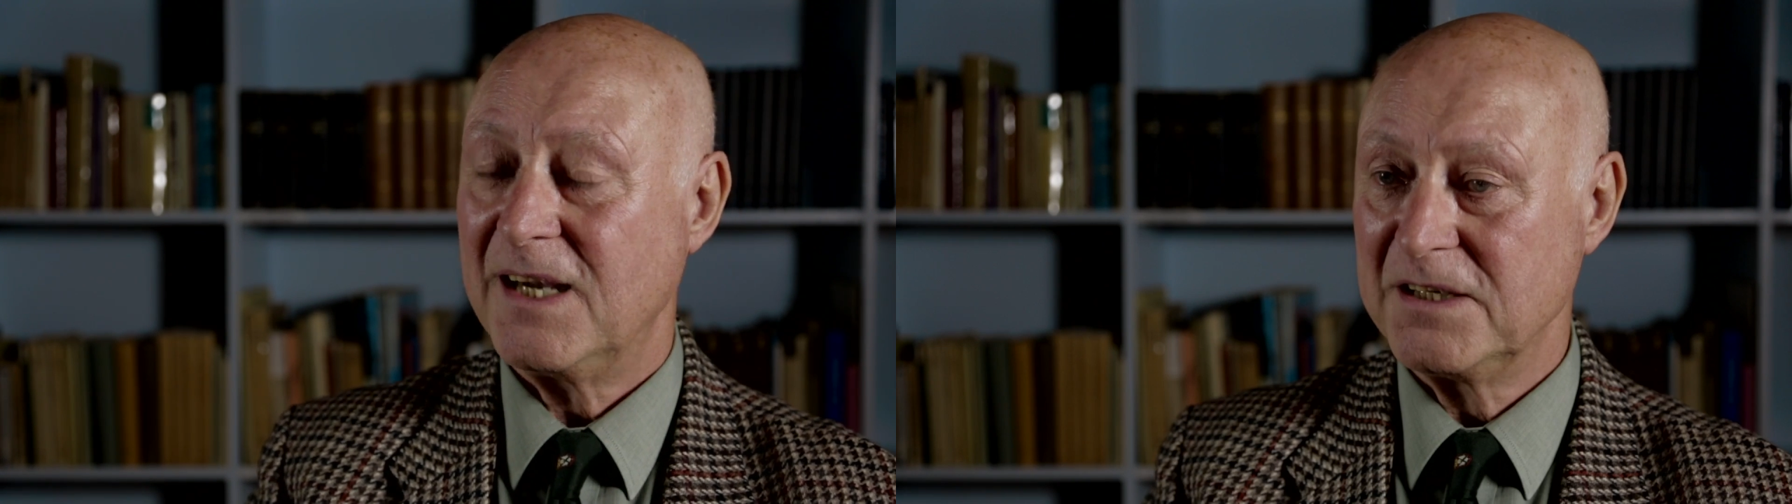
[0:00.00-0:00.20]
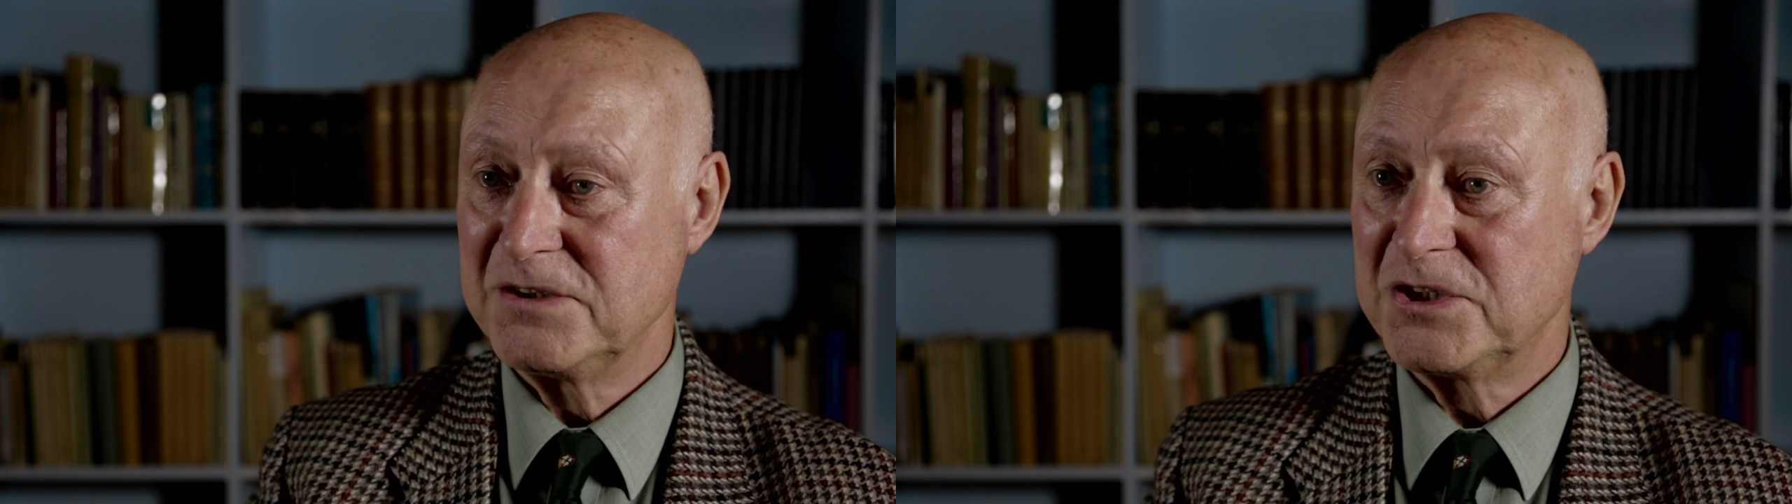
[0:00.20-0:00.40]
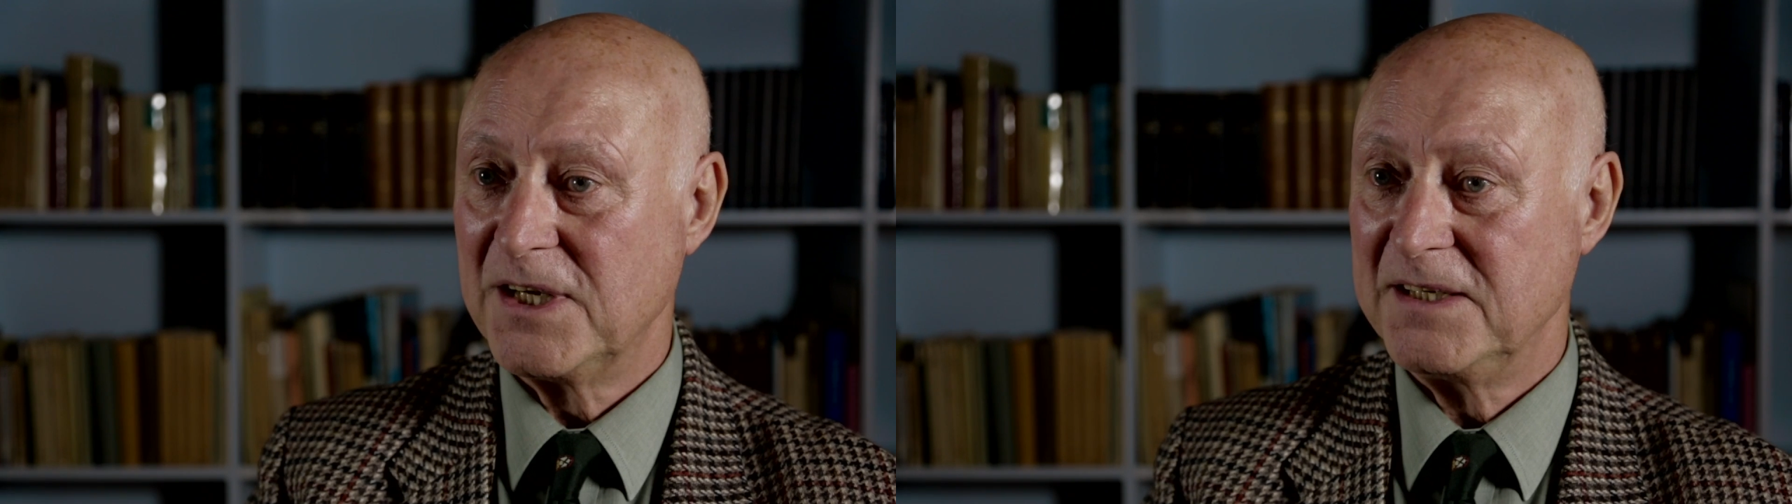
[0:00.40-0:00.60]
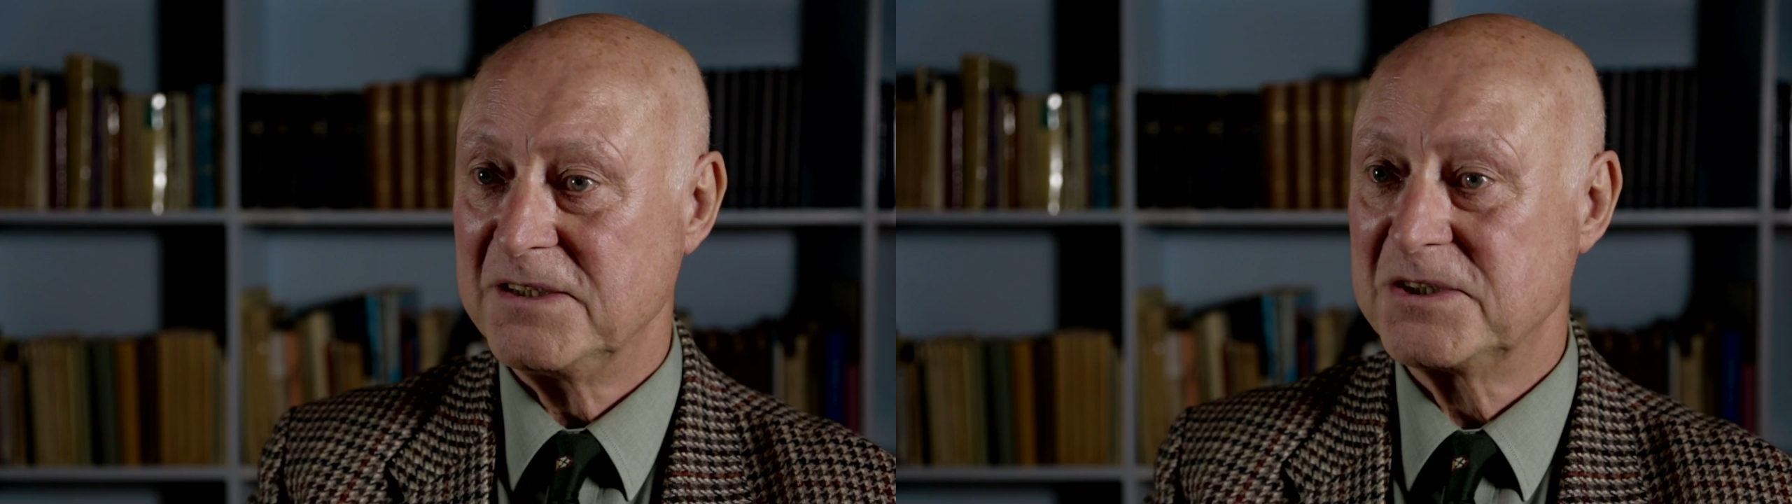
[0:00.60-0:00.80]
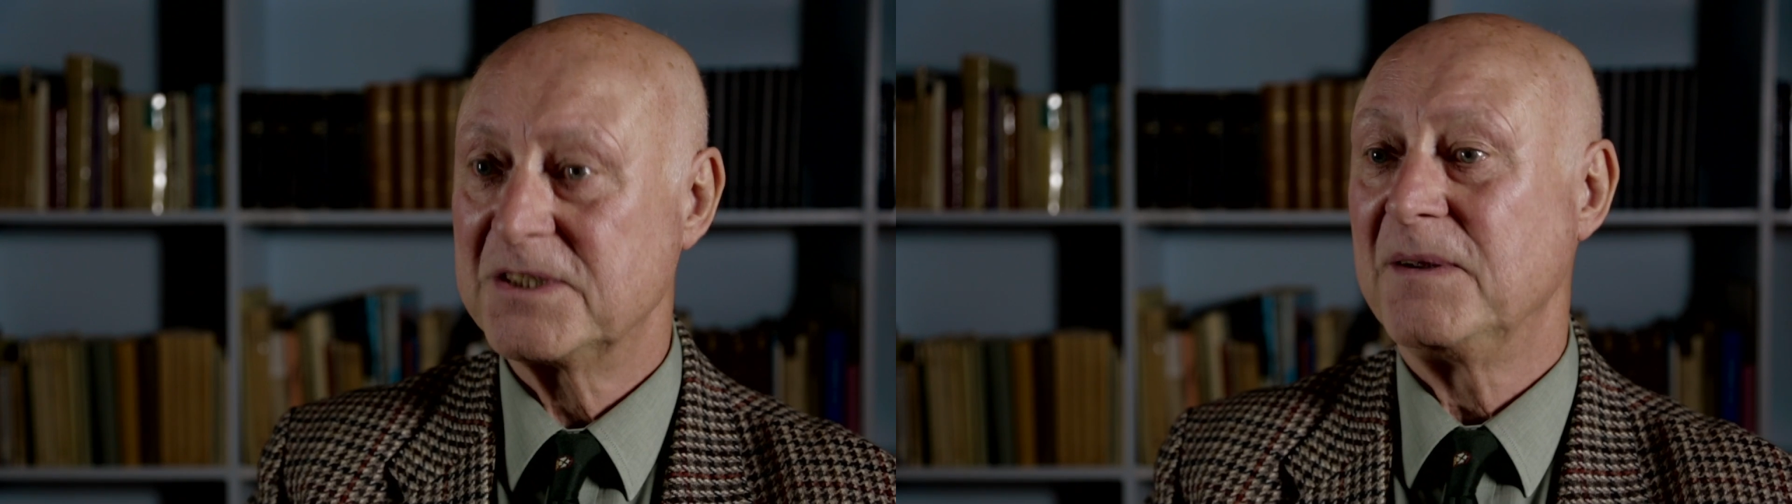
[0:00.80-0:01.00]

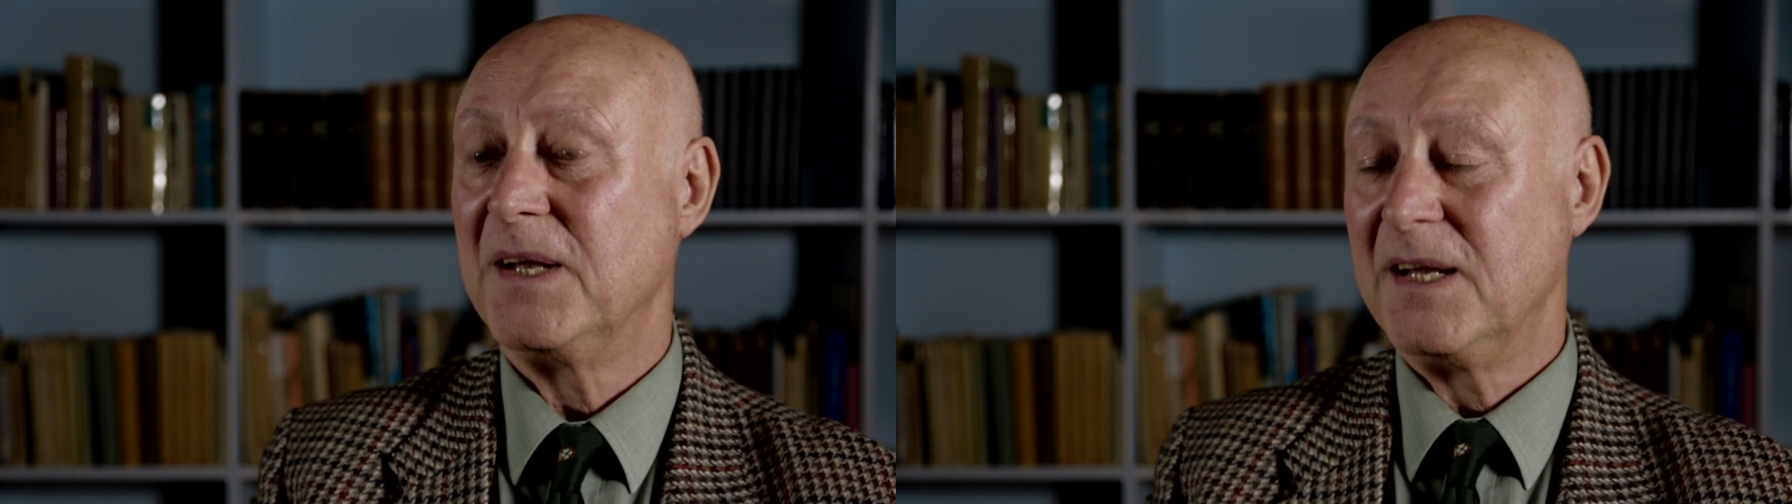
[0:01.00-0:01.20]
unchanged